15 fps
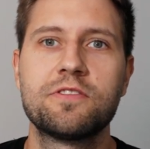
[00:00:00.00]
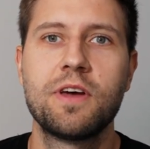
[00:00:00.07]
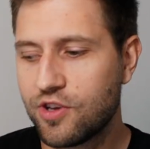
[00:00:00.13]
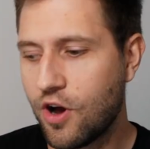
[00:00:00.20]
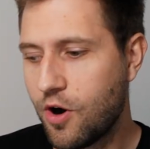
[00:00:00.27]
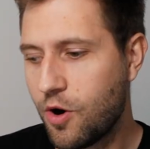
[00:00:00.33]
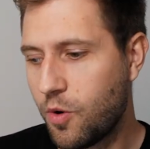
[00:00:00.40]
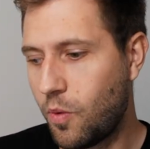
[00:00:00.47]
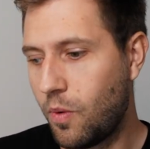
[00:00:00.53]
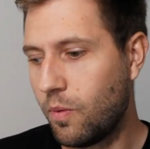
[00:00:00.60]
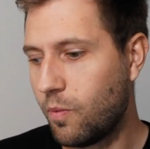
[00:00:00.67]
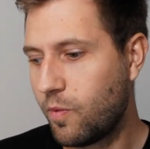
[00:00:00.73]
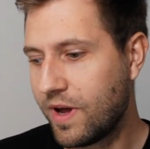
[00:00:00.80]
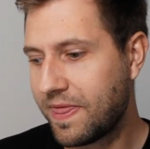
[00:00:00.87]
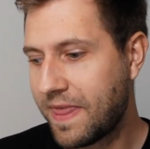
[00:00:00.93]
So
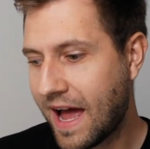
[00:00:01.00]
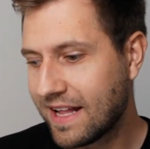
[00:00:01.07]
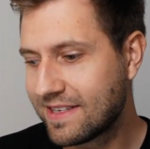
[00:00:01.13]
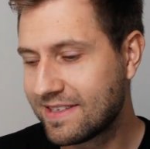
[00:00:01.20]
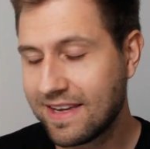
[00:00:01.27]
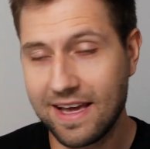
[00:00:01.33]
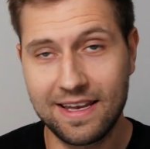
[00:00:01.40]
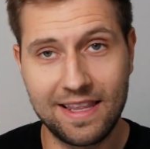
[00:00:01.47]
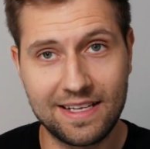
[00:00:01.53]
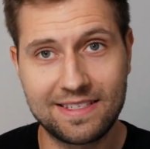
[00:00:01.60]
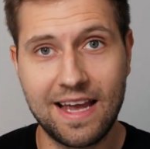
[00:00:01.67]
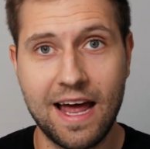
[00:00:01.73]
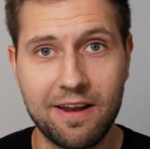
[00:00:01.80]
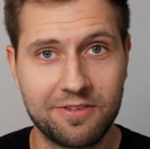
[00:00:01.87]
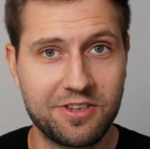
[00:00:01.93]
with that said, that's
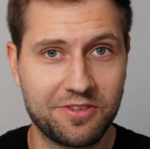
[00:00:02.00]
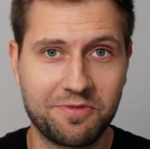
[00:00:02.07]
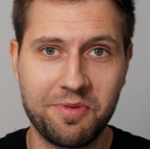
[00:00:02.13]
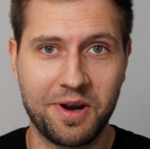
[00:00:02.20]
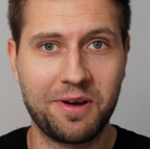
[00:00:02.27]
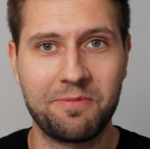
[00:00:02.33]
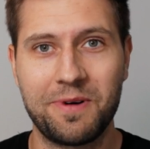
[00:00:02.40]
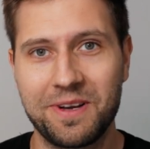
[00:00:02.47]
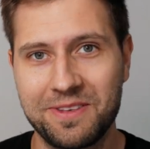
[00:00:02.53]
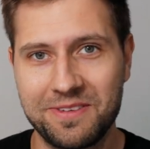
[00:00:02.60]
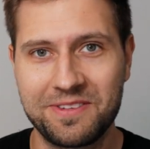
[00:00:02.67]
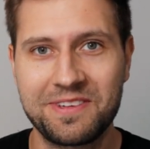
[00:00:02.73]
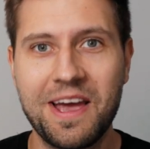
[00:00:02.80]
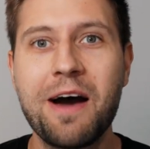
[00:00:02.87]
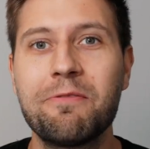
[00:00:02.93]
kind of just what I wanted to
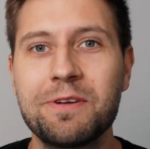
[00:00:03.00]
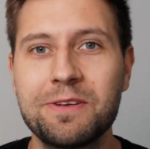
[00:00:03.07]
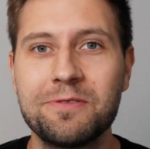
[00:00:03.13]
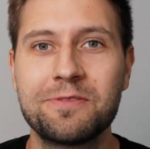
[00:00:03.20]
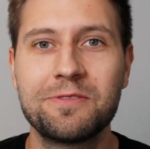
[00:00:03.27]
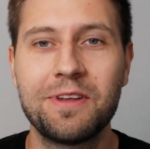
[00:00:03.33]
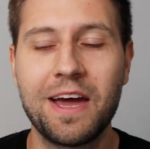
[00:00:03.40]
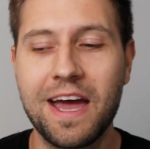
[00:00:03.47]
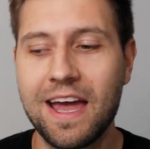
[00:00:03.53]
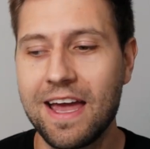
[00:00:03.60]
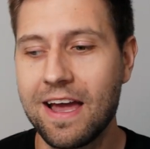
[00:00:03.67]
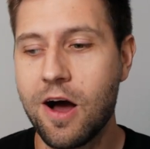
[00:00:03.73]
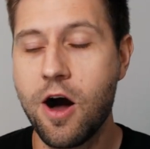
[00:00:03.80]
share with you today.